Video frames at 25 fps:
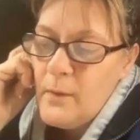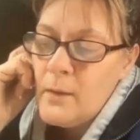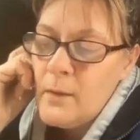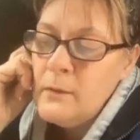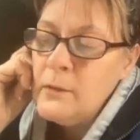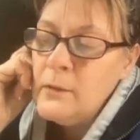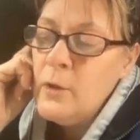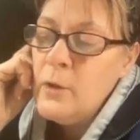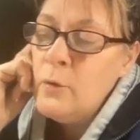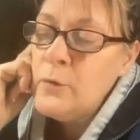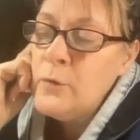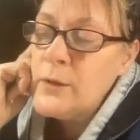
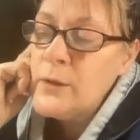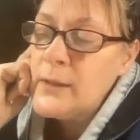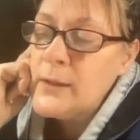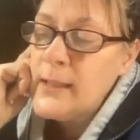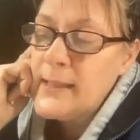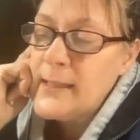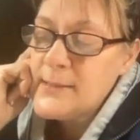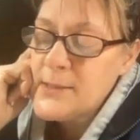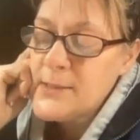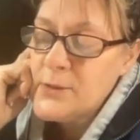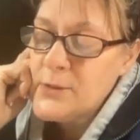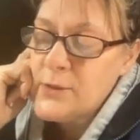lower
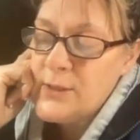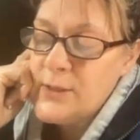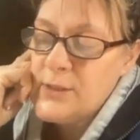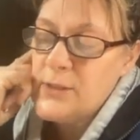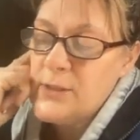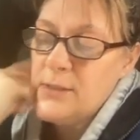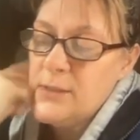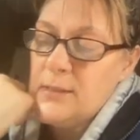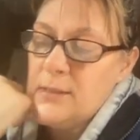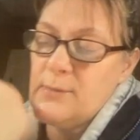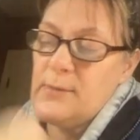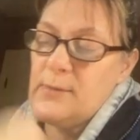
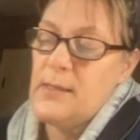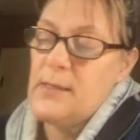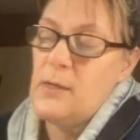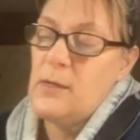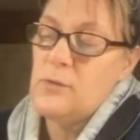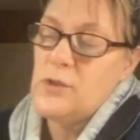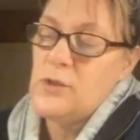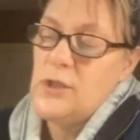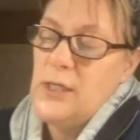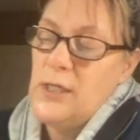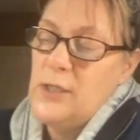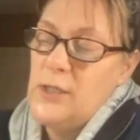concentrations
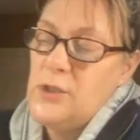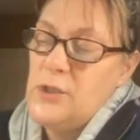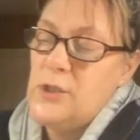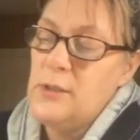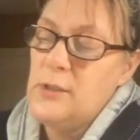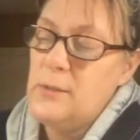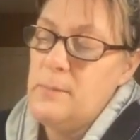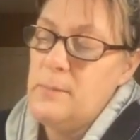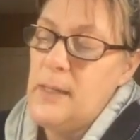without changing the